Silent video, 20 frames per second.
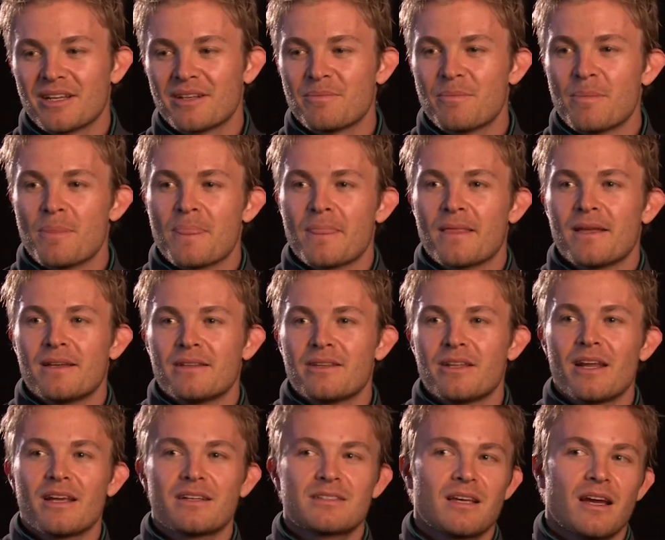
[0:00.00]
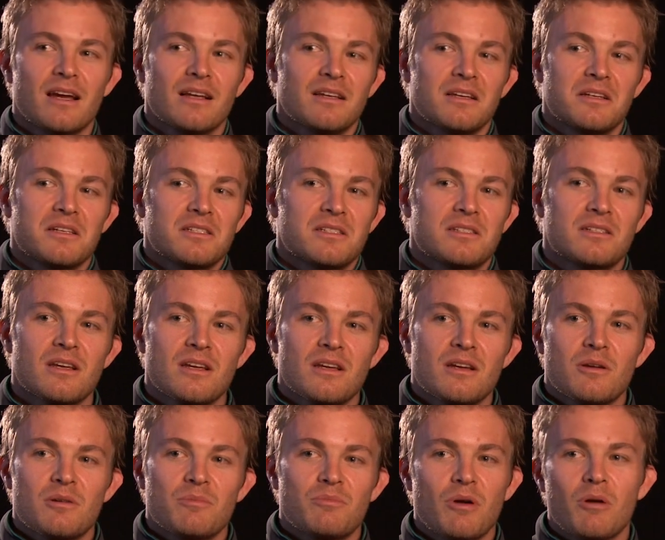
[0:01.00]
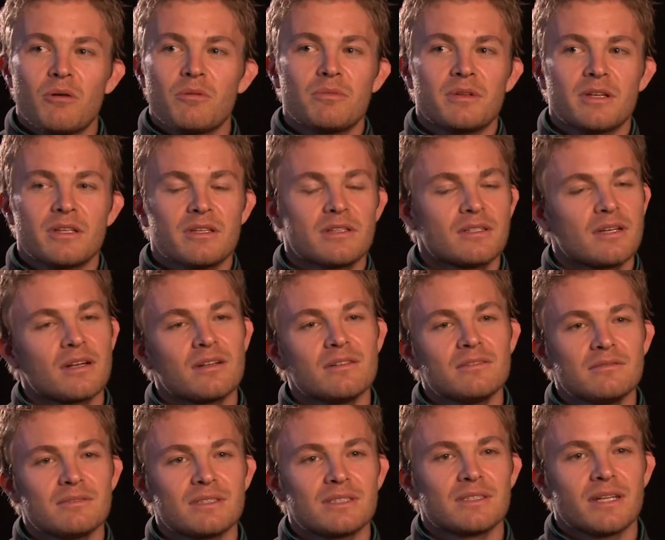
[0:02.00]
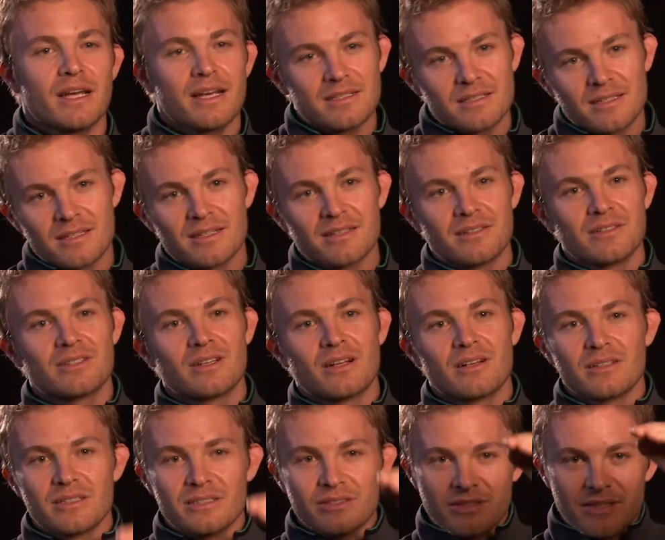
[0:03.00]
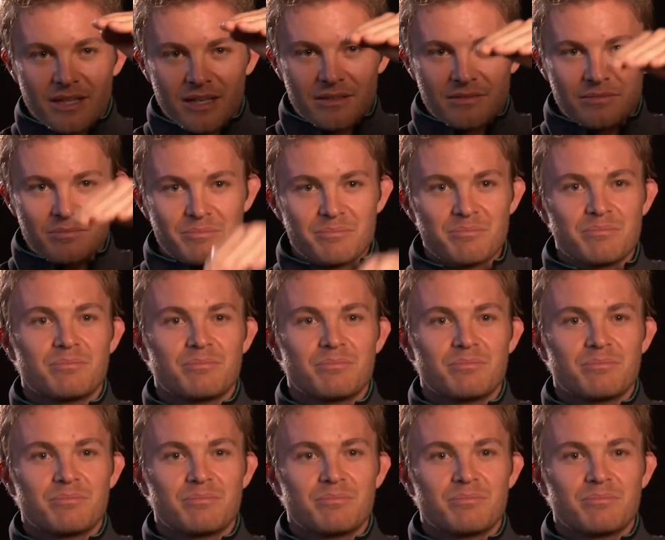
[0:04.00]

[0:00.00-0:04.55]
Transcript: And the next highlight is probably the tunnel, and exiting the tunnel into that